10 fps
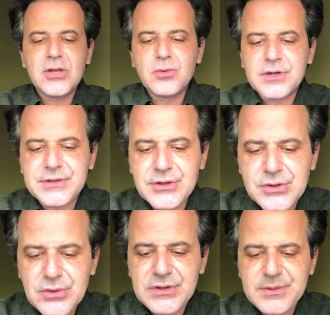You are
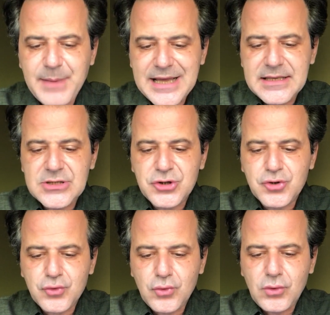seduced by these
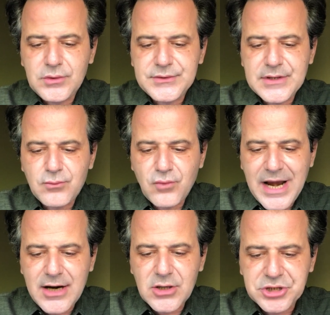jewels and
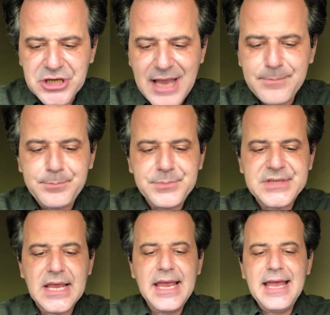rare
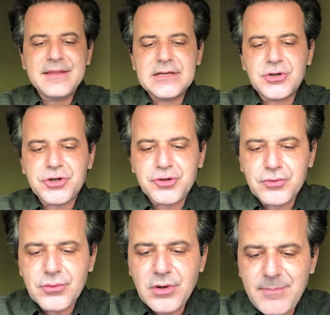gems that are
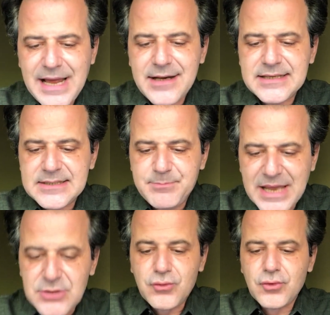strewn about his
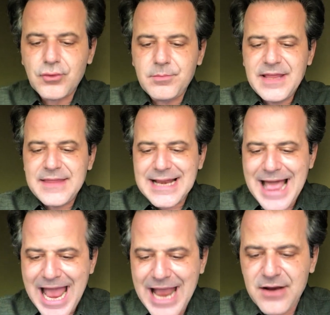bedroom and that
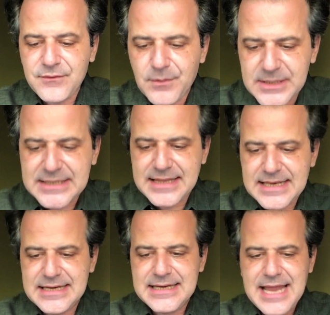hang from his
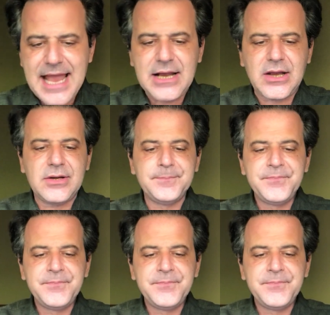thin neck,